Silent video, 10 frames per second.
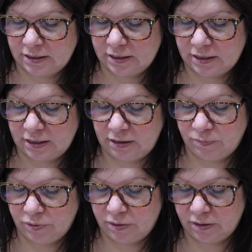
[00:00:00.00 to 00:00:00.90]
I
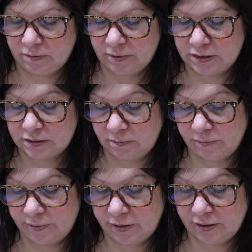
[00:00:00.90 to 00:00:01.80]
put on my summer
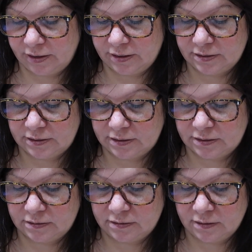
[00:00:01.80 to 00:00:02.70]
bucket
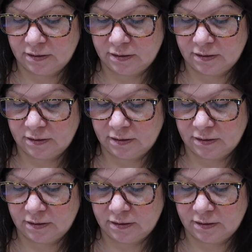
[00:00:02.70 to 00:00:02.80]
list,